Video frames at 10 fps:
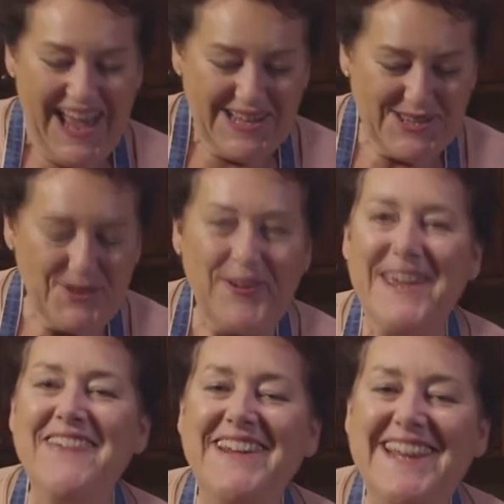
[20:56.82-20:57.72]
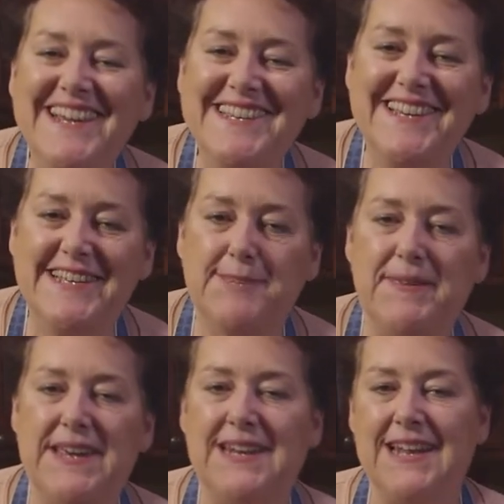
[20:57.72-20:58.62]
So here it is. It's
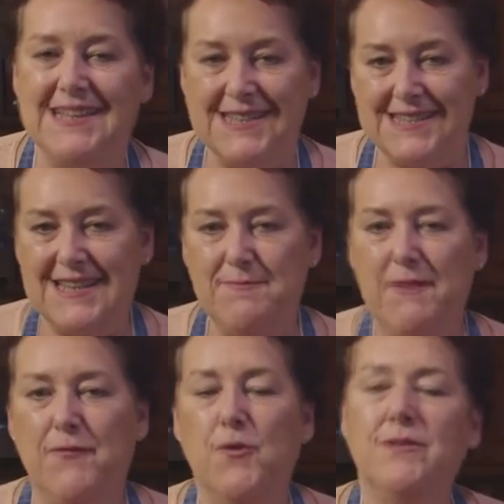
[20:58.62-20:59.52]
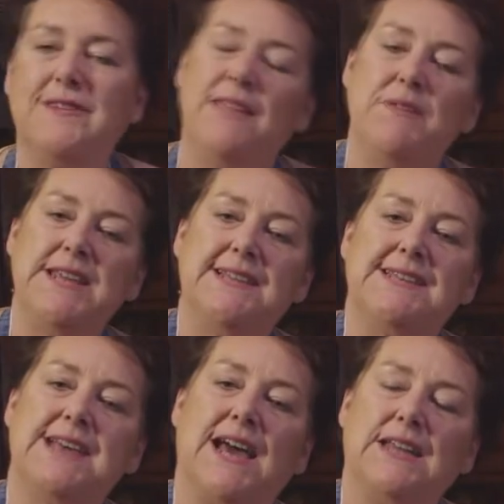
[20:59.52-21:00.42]
been, as I said before, 10
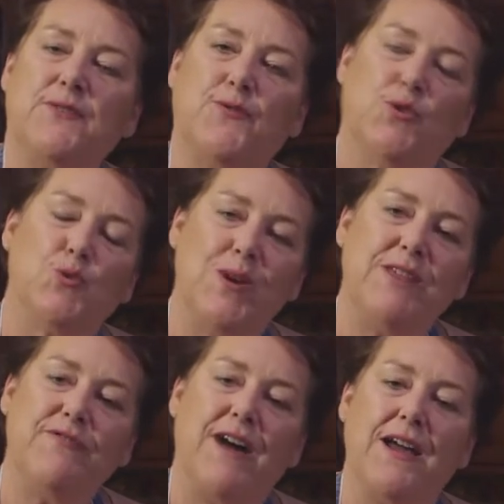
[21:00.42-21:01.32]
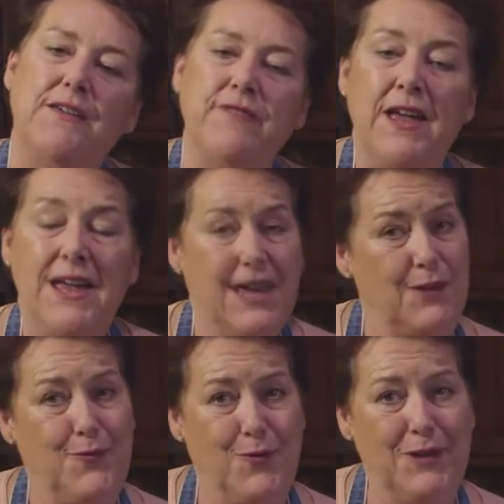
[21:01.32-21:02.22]
minutes at 425 and
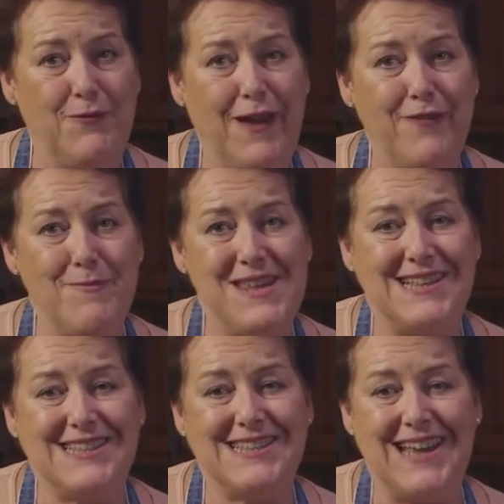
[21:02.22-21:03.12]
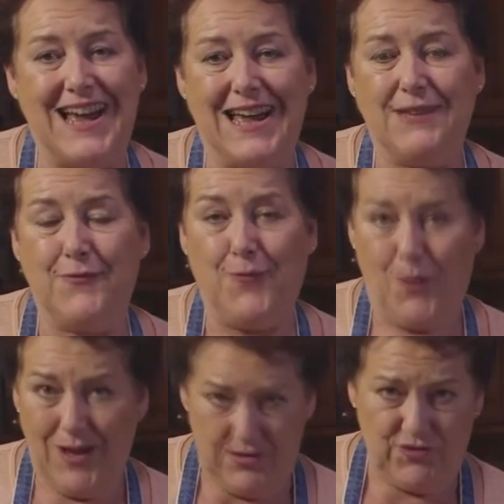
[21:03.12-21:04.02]
45 minutes at
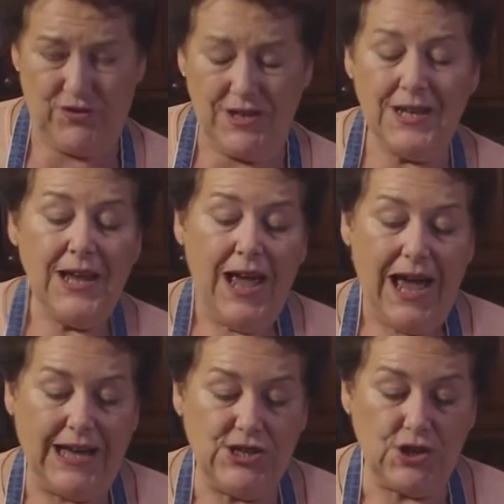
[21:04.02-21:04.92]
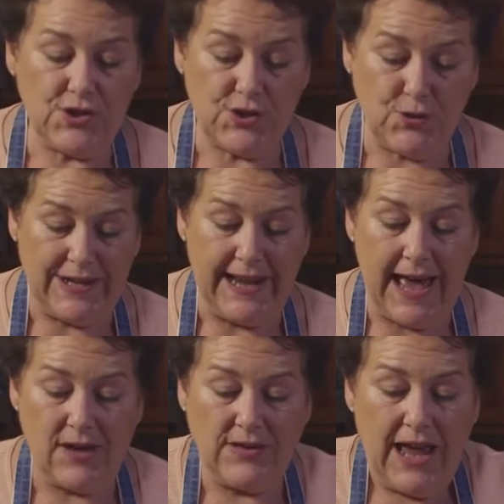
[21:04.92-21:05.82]
400. I just it
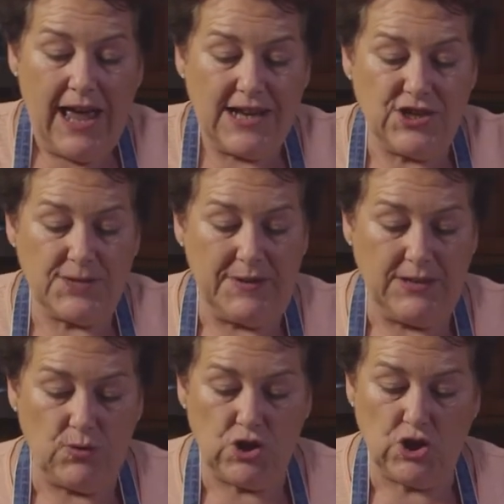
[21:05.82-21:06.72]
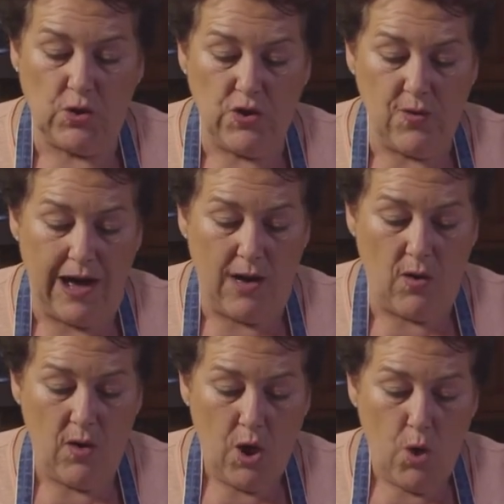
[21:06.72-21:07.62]
out. I just wanted to show you
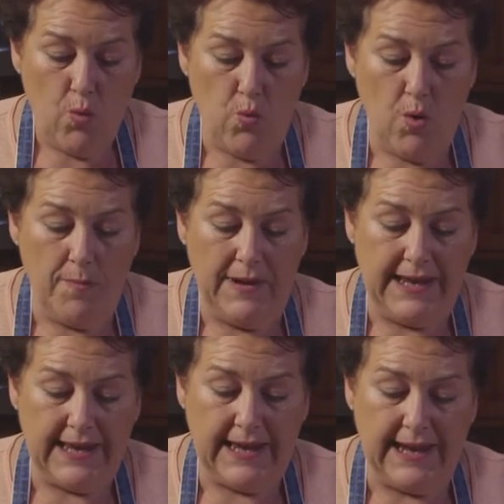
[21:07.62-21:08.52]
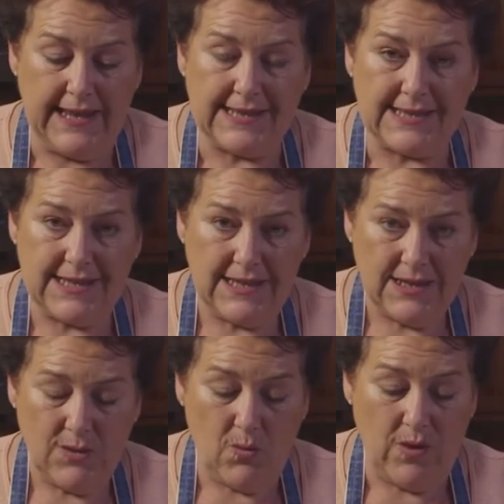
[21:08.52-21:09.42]
how wobbly it is
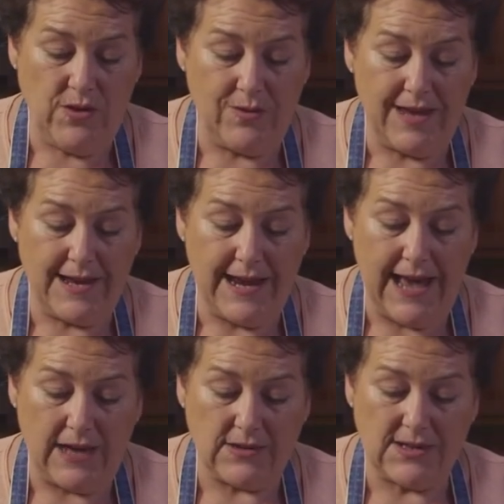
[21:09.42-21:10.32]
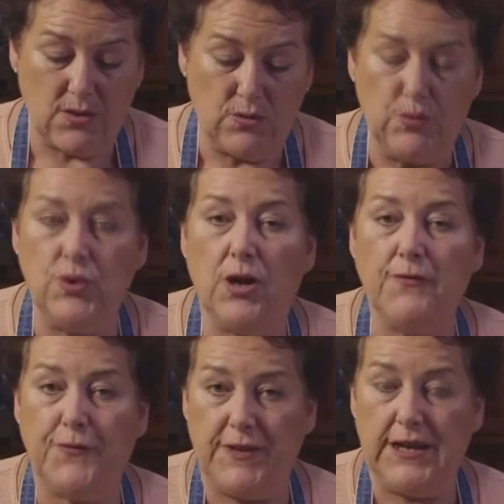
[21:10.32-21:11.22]
when you take it out. So do not
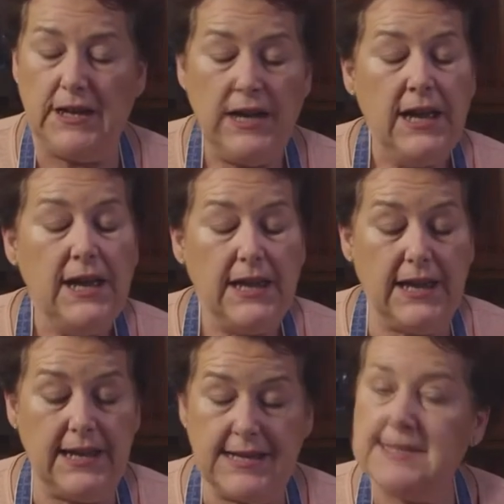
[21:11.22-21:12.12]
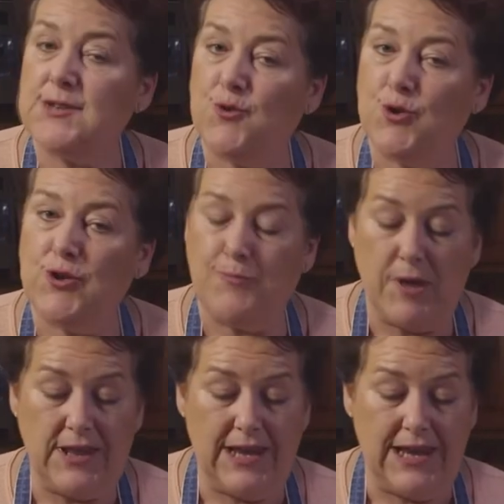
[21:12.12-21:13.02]
fear. It is cooked,
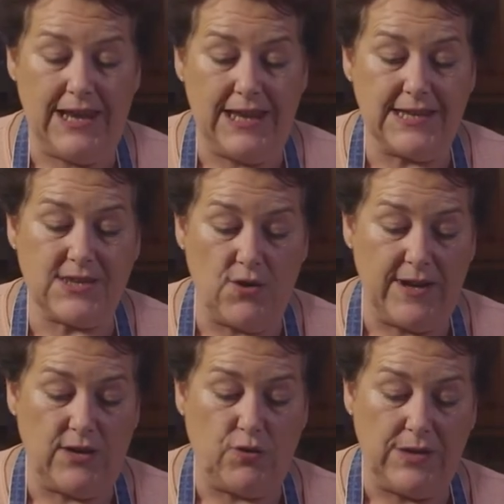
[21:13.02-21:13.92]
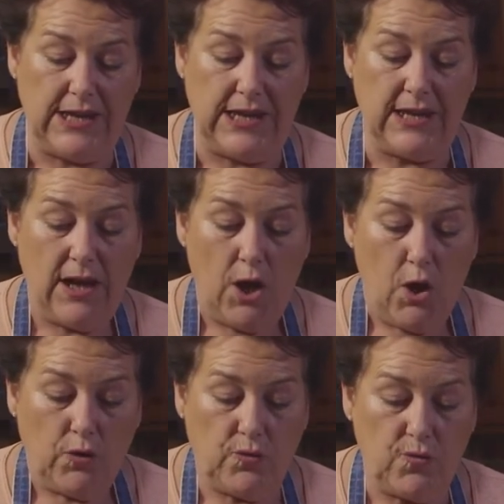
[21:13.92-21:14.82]
but it is going to need
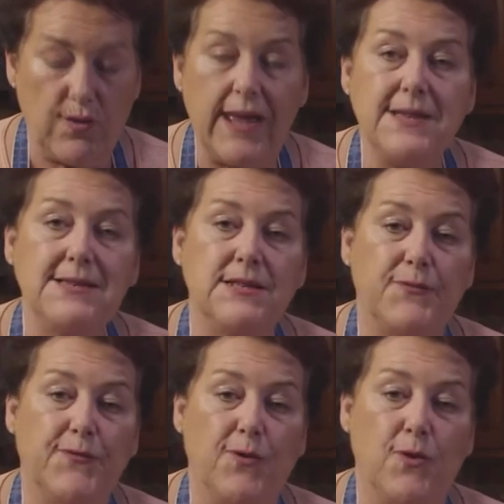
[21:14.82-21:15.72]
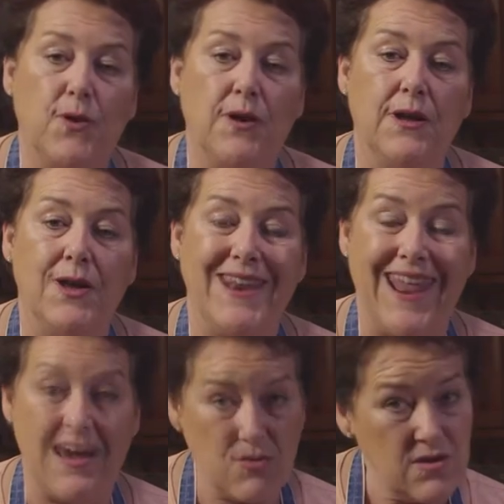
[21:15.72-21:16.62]
to rest for an
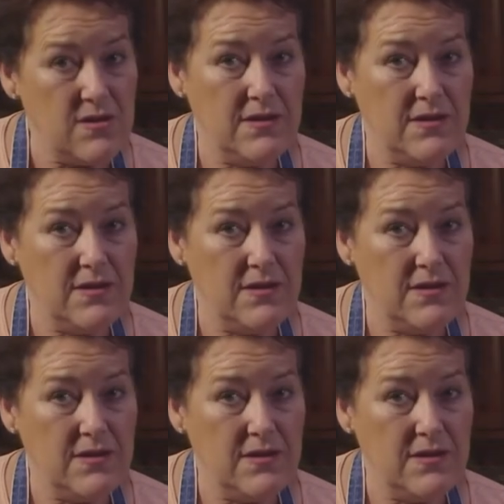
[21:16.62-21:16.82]
hour.